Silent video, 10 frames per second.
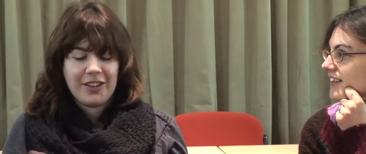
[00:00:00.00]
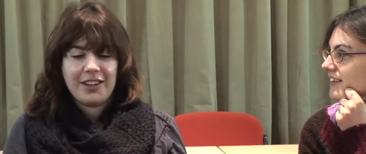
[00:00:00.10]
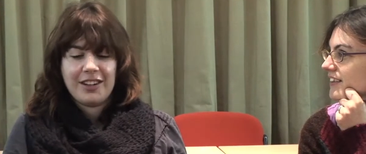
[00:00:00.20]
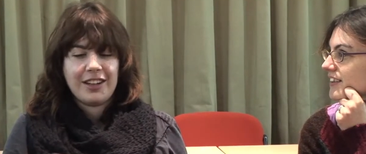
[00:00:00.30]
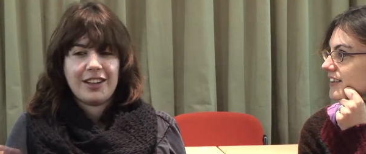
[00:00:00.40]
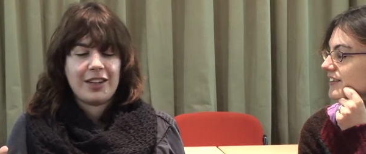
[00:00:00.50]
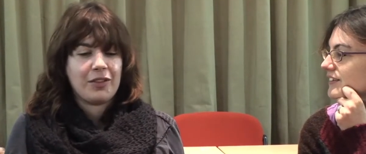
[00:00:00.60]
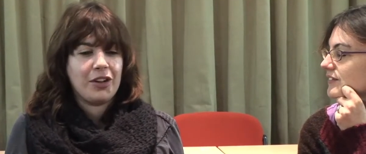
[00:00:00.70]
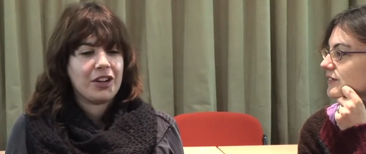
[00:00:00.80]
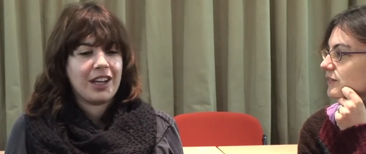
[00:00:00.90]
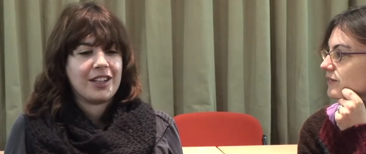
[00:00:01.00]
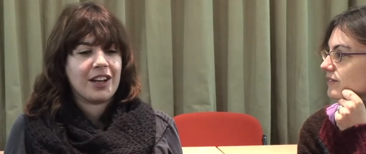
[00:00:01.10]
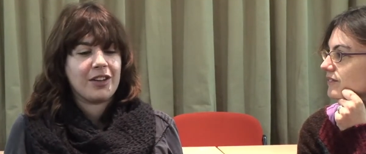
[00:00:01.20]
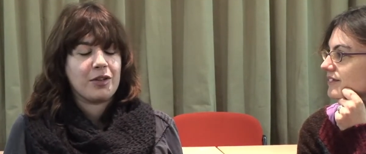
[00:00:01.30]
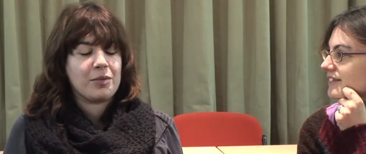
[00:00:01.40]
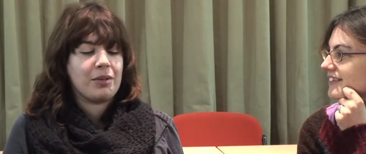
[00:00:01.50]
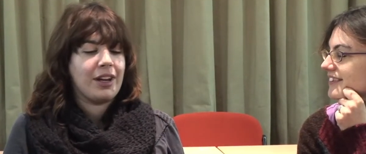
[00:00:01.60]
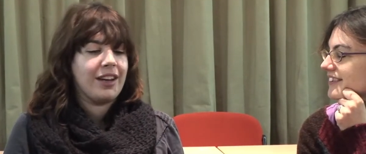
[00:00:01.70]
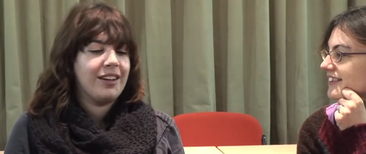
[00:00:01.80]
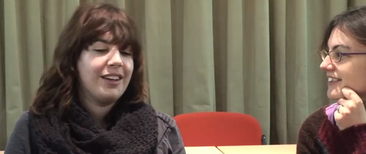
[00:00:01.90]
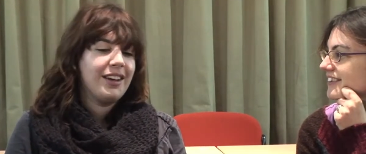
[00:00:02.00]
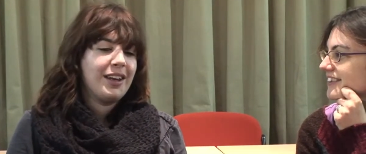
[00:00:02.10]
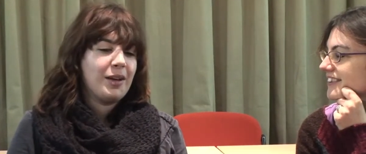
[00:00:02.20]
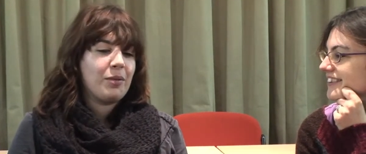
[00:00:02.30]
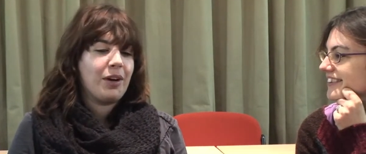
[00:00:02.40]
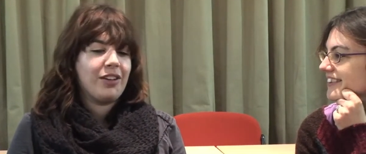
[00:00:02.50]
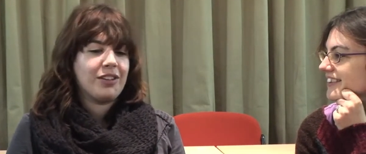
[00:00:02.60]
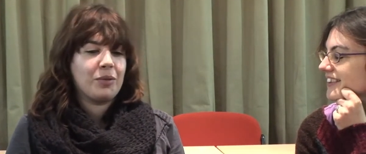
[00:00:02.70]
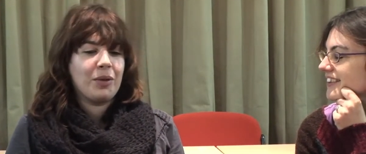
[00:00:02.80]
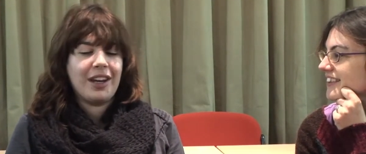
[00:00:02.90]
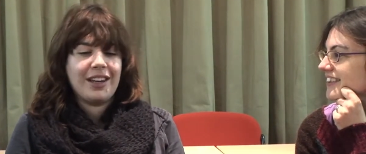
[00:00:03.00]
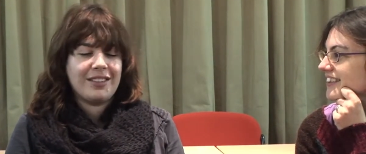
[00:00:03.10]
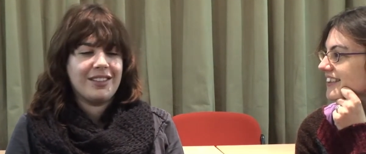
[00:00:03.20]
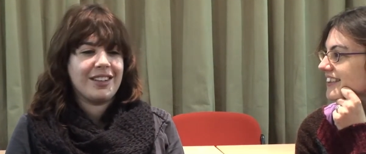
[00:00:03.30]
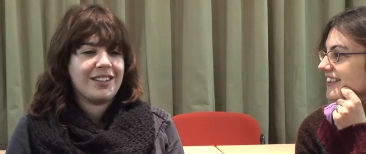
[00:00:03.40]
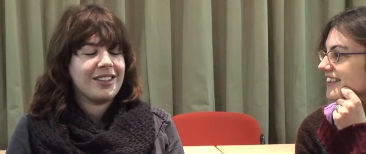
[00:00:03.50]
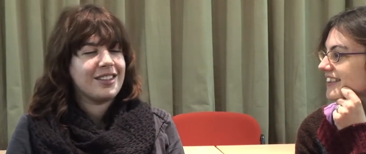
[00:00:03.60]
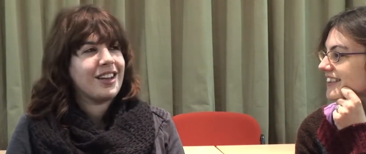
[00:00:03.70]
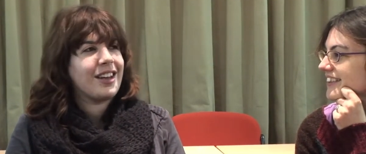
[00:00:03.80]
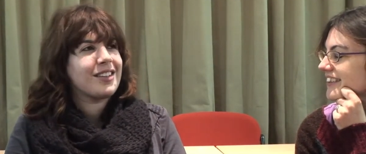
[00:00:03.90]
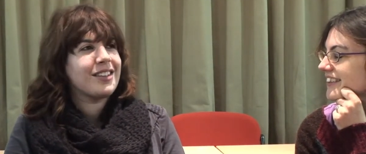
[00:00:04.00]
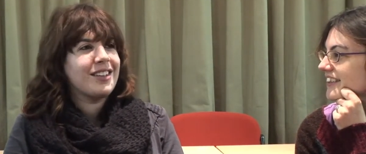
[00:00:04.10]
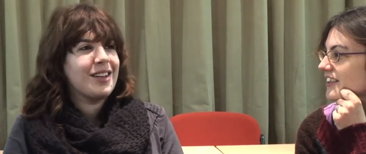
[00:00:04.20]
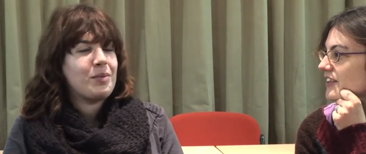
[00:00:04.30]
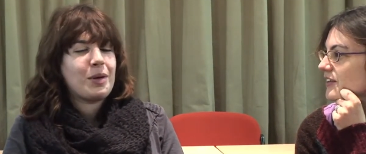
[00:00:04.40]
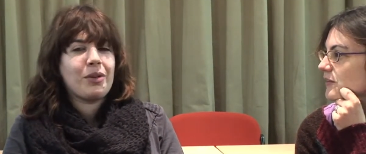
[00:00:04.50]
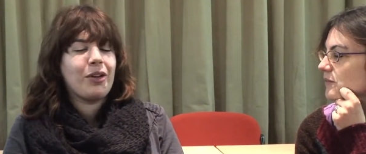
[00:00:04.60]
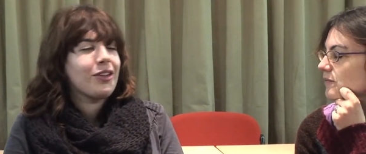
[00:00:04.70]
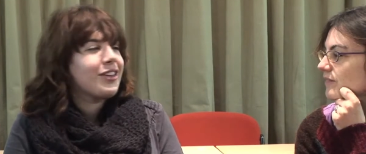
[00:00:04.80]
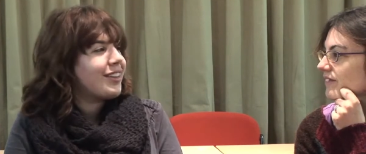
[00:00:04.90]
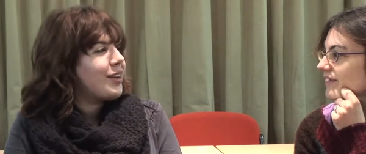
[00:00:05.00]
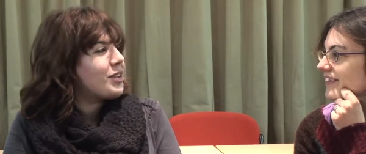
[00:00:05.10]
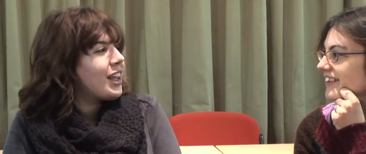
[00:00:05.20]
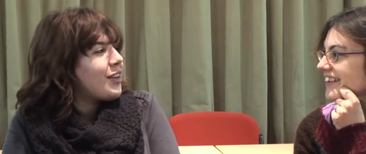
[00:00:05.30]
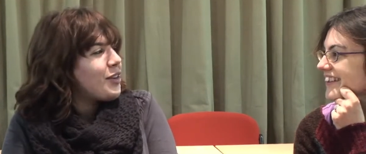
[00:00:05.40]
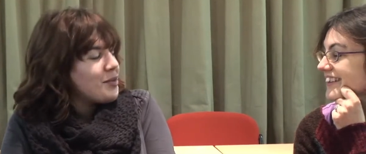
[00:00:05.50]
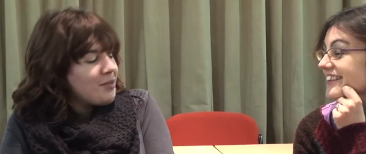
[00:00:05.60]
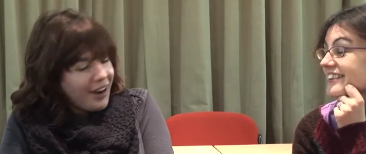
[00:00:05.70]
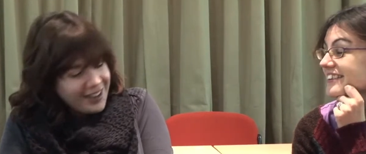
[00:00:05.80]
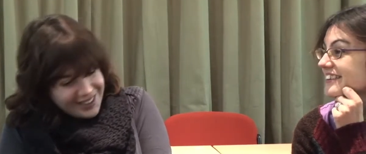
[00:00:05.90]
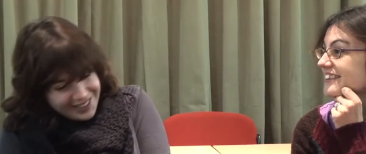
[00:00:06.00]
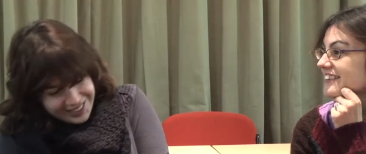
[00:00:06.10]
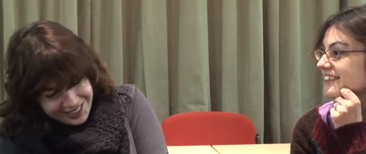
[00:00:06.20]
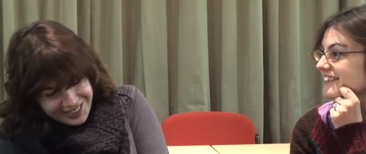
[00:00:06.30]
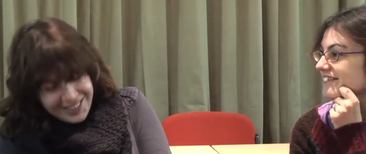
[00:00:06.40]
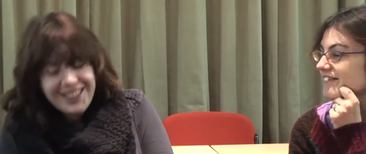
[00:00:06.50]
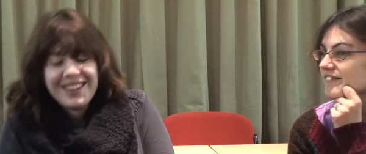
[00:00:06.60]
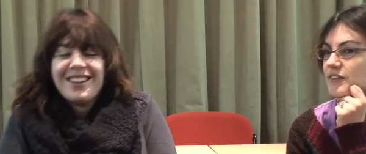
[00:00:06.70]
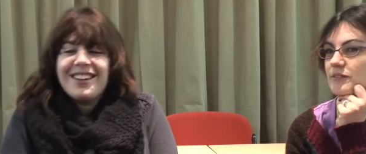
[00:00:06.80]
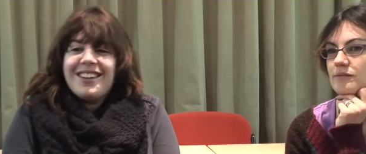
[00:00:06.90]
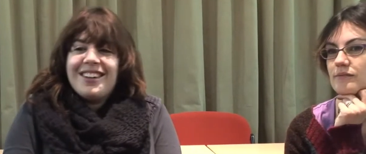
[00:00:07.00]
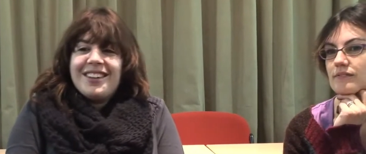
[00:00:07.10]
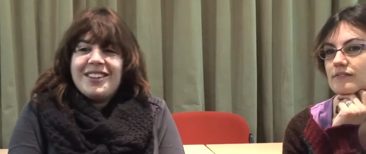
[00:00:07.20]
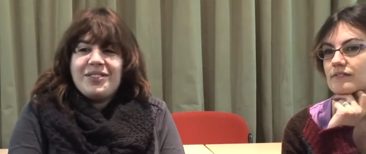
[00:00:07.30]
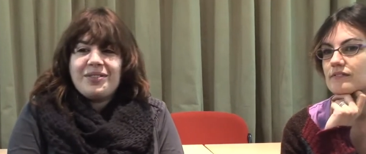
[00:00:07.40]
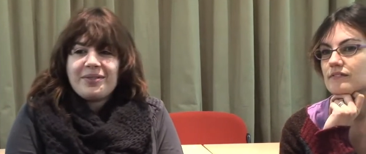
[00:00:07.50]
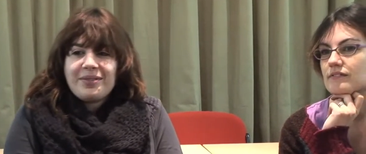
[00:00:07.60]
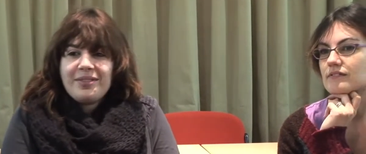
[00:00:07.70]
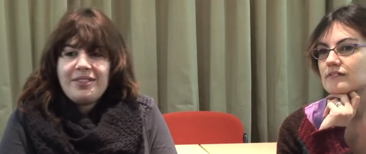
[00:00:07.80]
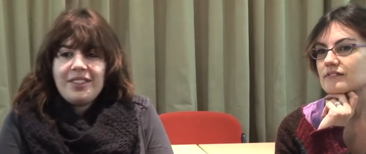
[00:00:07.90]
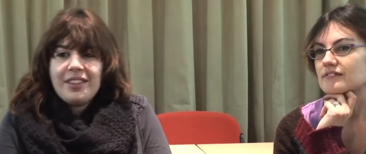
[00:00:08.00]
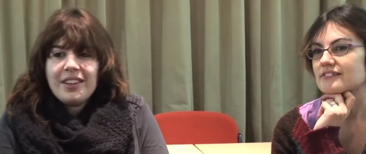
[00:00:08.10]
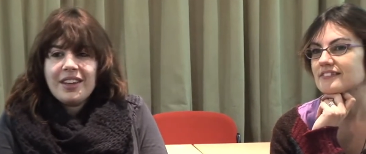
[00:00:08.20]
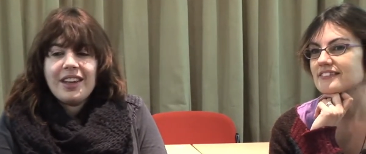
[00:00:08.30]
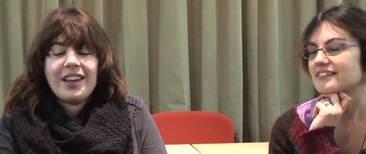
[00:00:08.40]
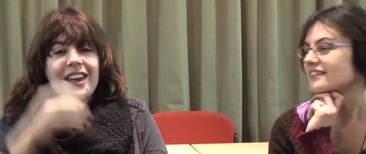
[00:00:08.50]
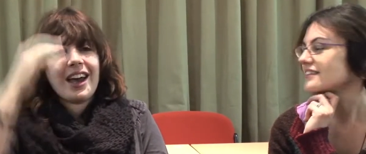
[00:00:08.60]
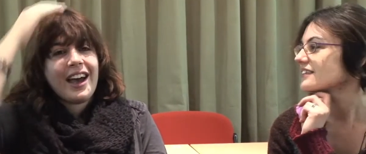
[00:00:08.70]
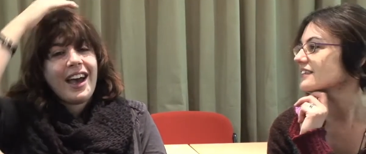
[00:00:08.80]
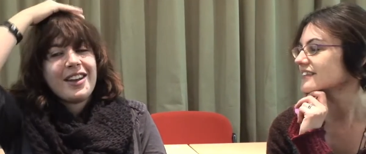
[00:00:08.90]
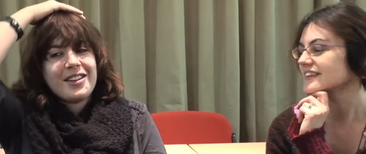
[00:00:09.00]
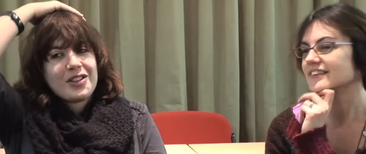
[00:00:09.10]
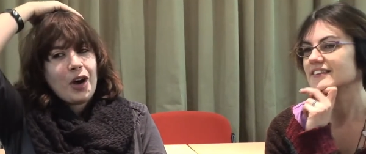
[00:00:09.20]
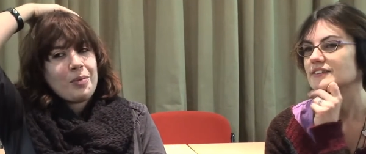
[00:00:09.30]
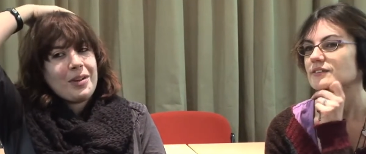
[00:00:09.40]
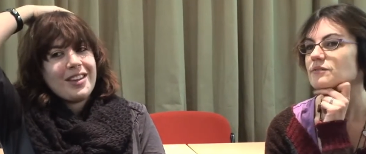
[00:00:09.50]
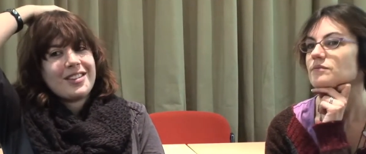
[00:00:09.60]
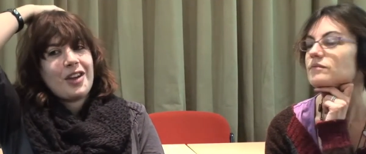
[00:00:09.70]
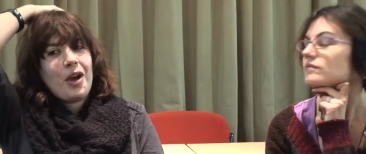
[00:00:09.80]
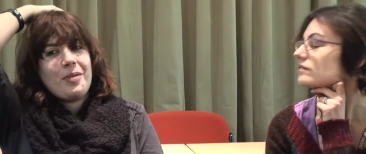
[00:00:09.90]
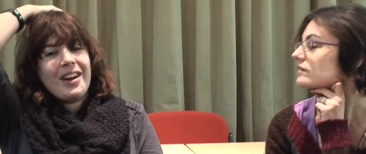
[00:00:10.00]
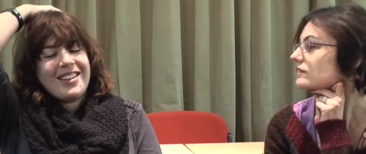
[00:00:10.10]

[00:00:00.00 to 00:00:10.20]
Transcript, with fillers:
Speaker 1: and they didn't even look at each other. It was brilliant. Whereas we, it just takes people along the time to get their rhythm right. Mm. You should come to London and play with us in London. Yeah, Helen's mm. told me this so many